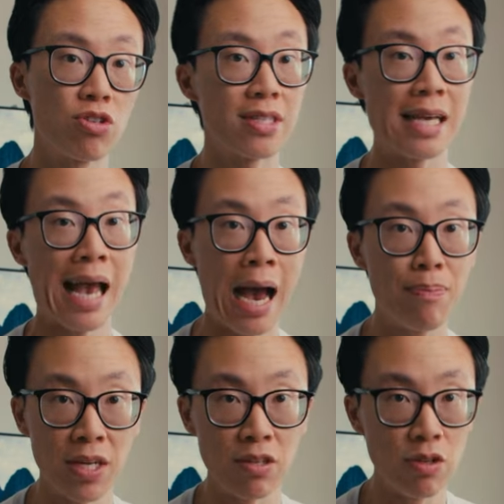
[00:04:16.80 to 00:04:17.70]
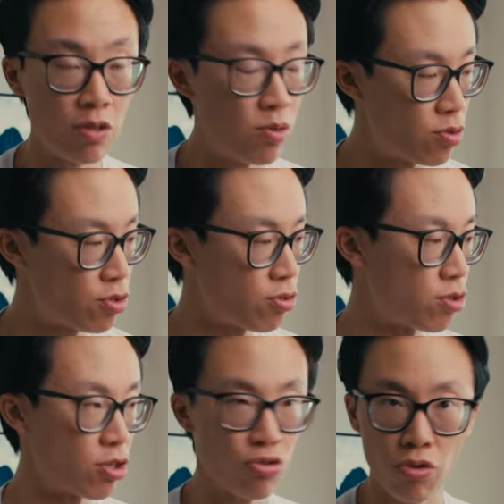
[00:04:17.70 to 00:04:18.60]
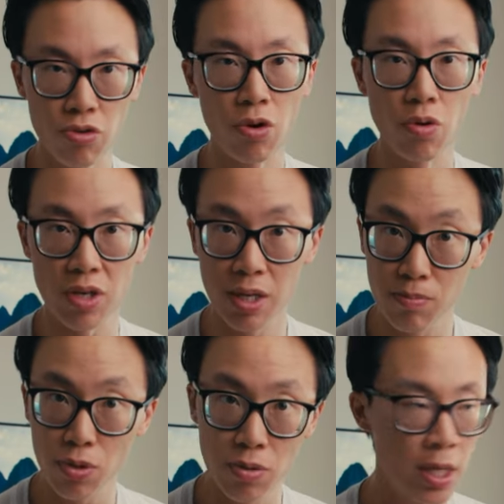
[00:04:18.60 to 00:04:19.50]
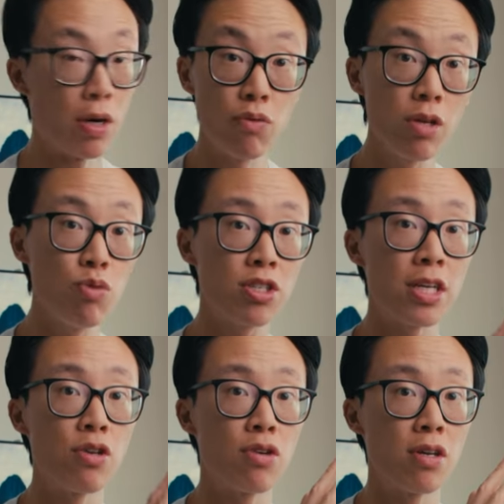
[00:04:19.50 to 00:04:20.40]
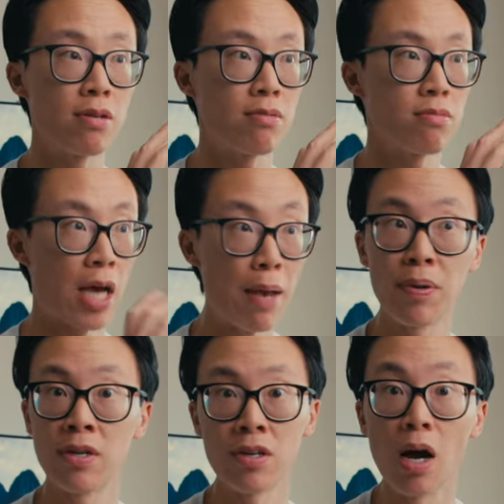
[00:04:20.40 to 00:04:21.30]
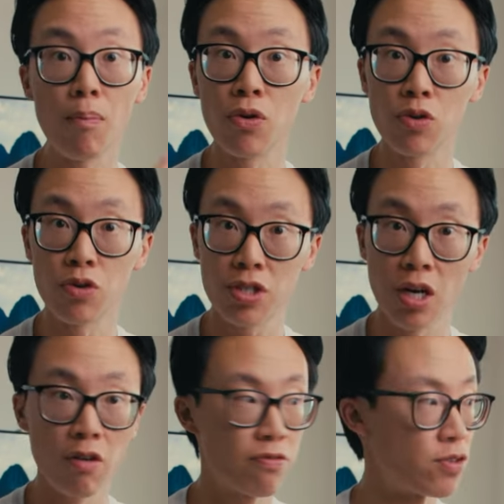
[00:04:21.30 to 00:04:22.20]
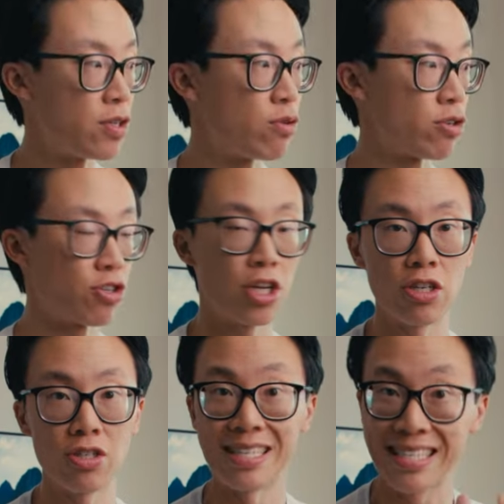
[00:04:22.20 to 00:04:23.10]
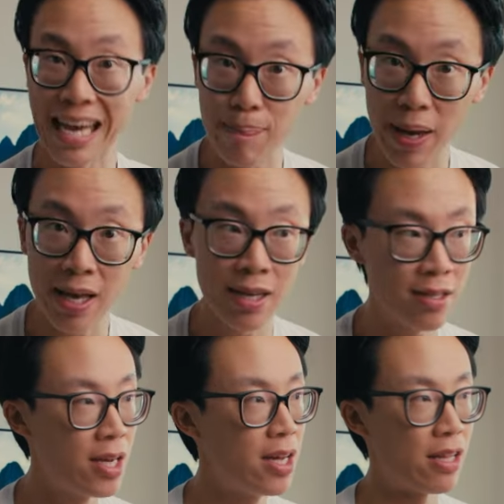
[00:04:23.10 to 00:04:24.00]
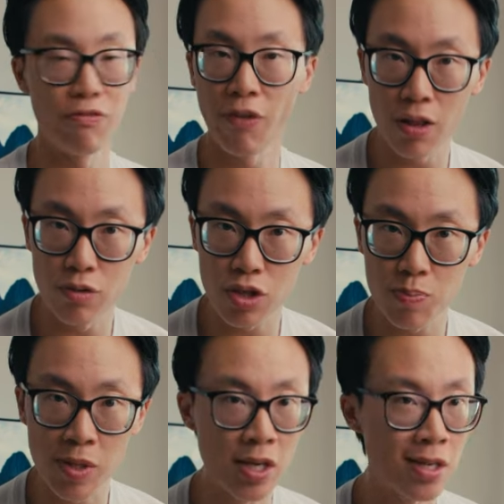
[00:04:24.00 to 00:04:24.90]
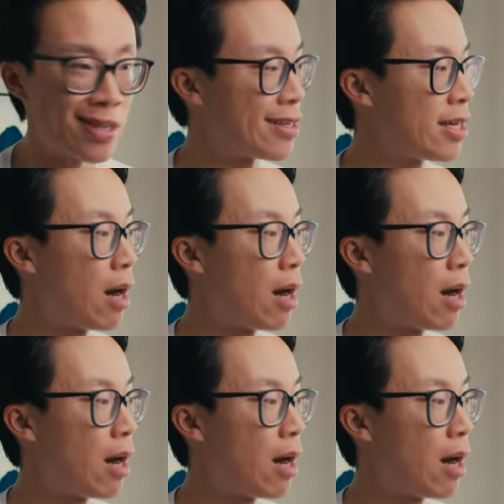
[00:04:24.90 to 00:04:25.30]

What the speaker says: which is the app that you use to control the whole gimbal. But I really wish that you could type in a number yourself in order to change the deadpan, the follow speed, and